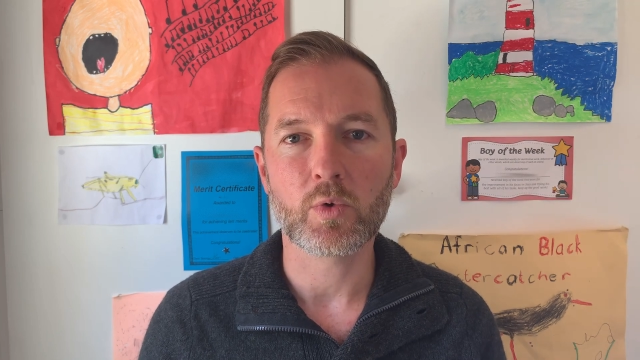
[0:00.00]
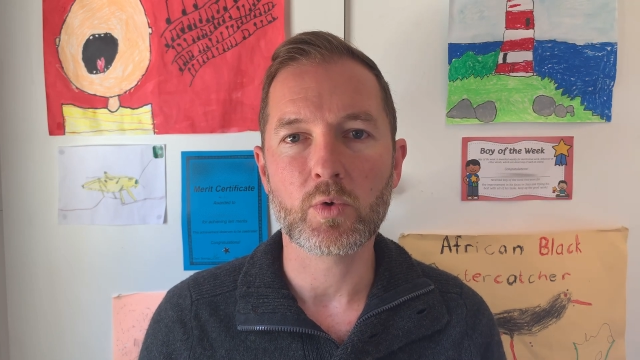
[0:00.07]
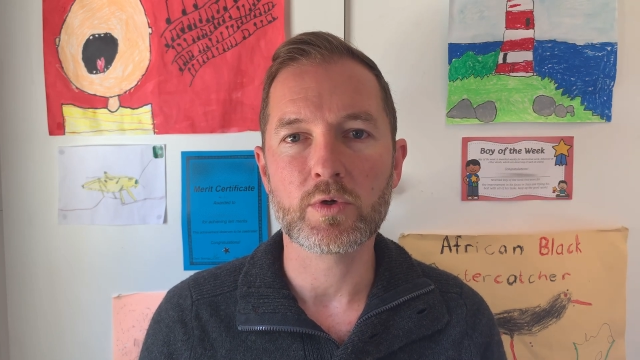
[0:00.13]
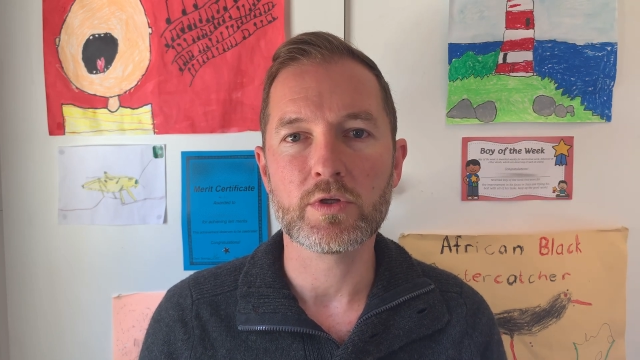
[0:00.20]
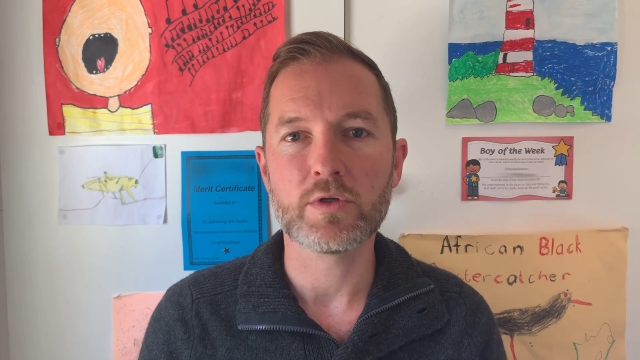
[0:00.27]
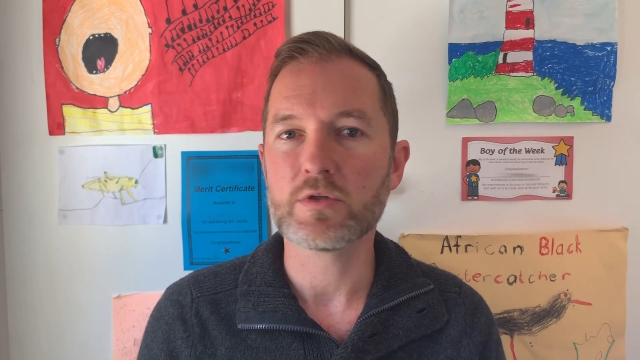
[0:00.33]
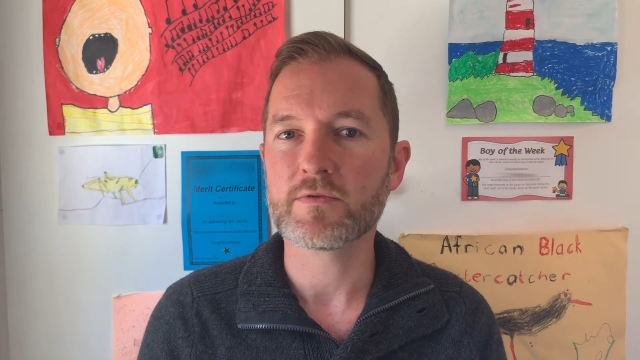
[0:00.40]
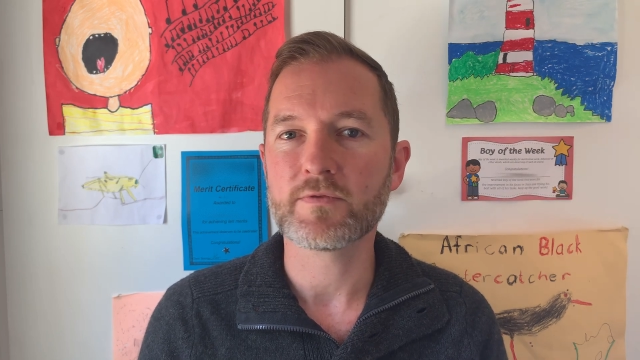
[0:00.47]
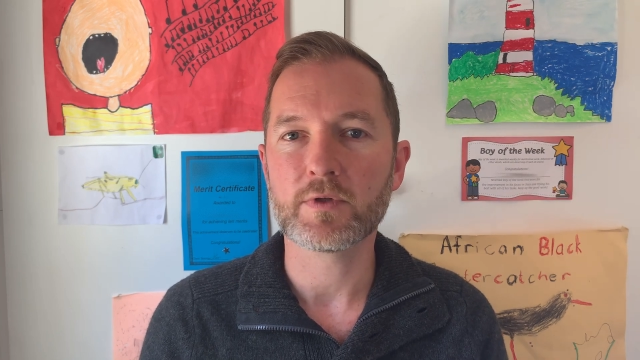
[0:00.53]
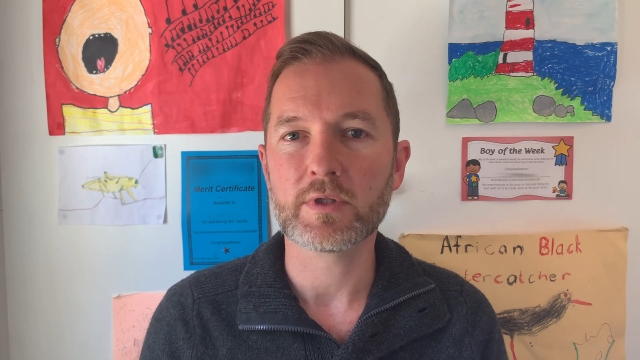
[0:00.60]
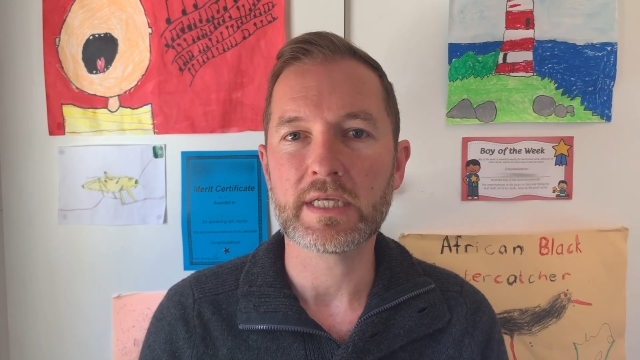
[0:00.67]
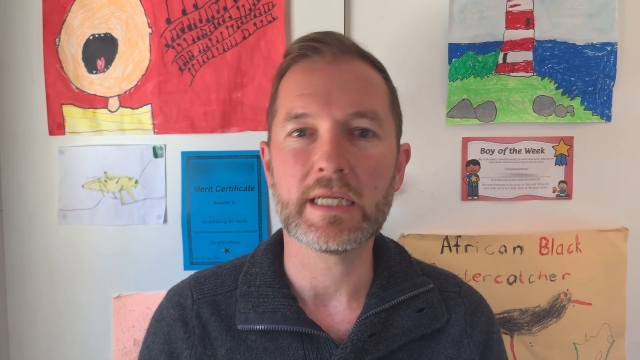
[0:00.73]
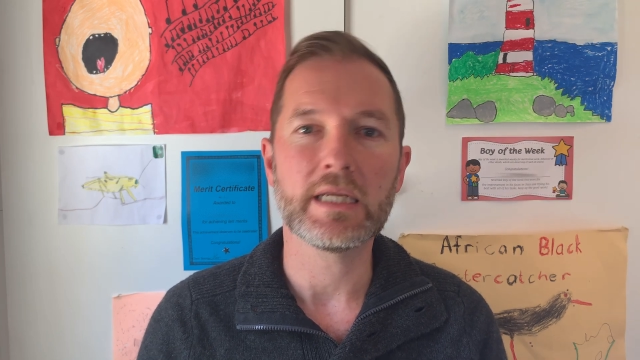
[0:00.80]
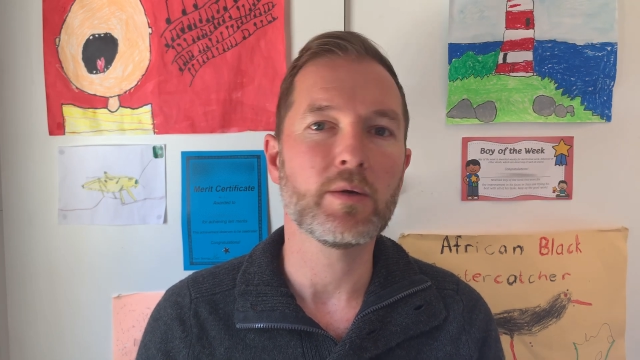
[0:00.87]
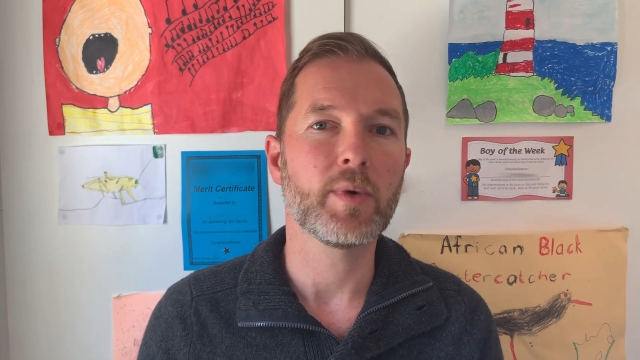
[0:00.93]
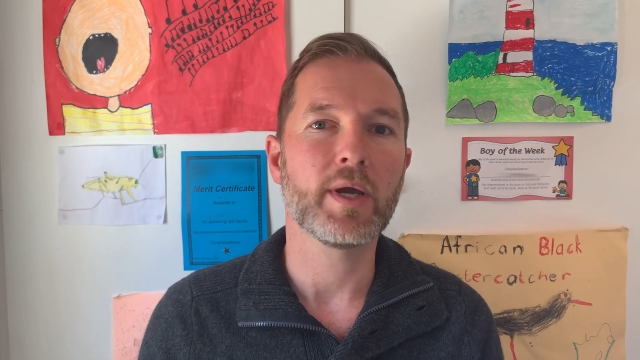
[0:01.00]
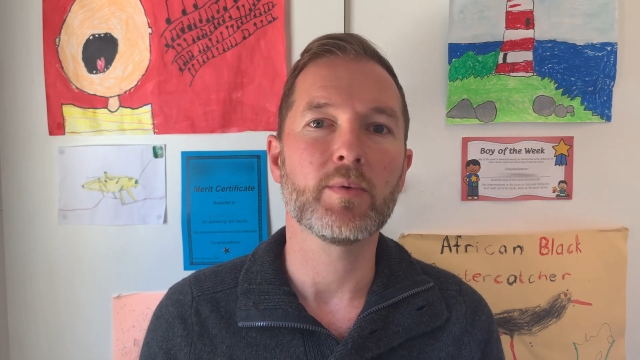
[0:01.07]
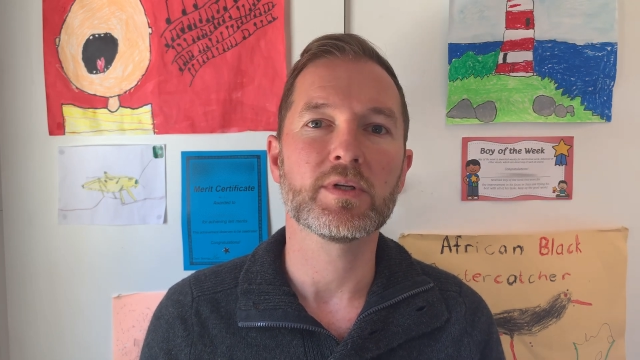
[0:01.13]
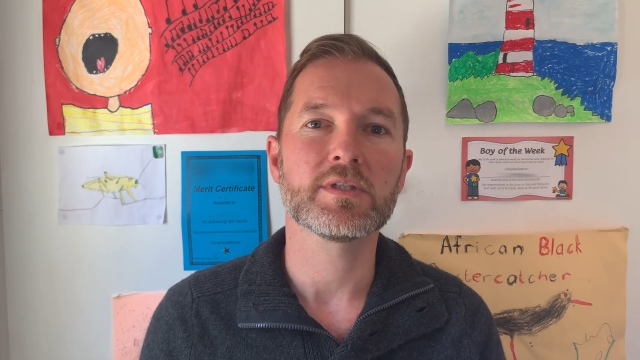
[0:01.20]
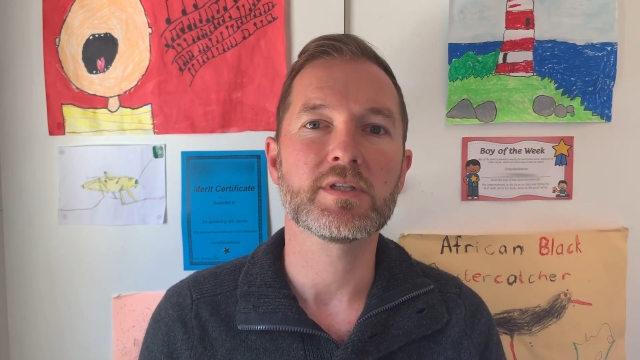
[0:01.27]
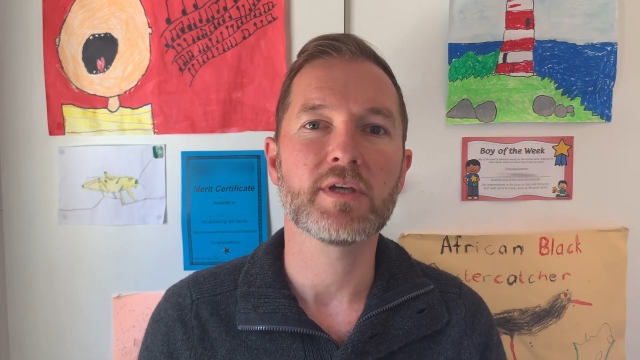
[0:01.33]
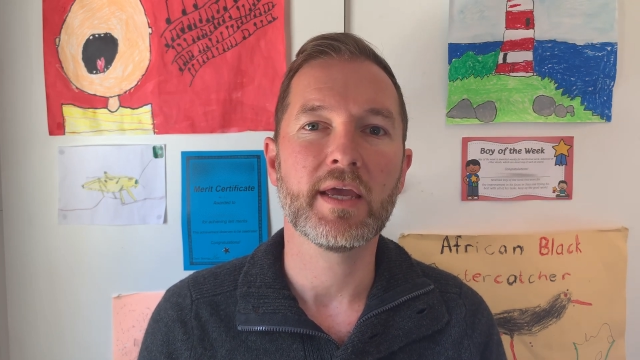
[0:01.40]
or useful in any way
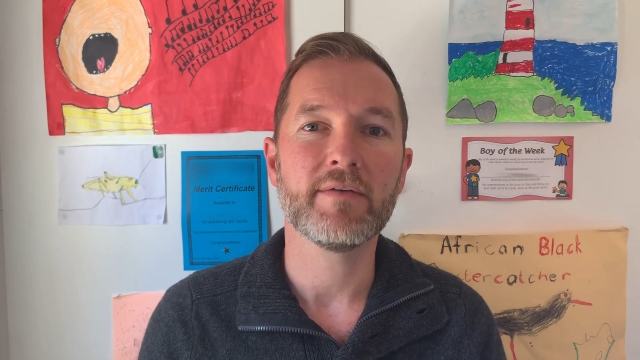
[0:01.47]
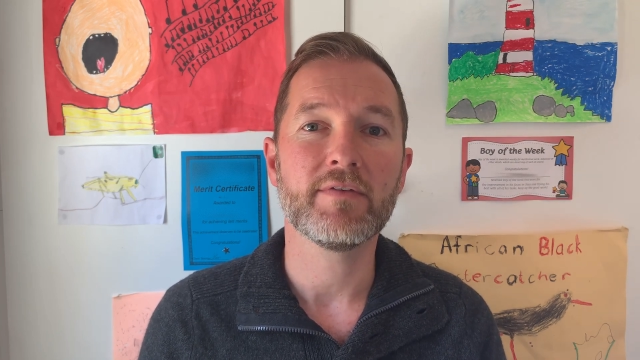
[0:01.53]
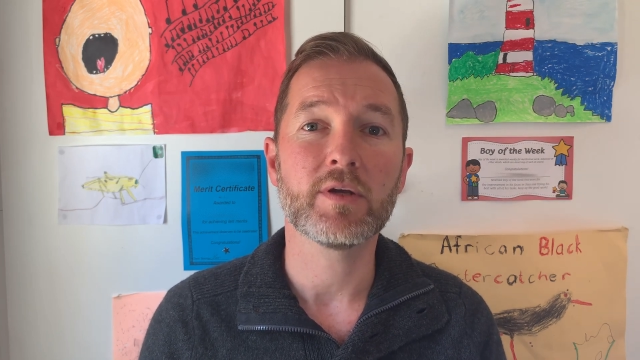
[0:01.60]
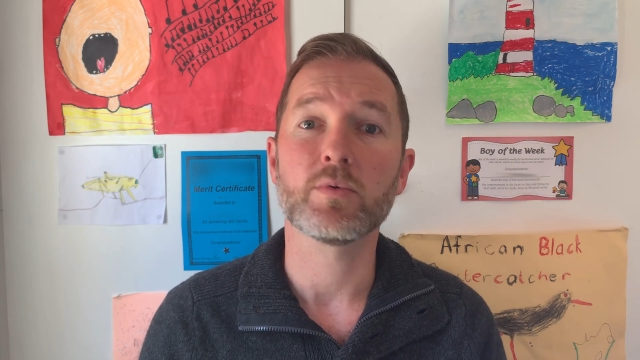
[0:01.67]
whatsoever,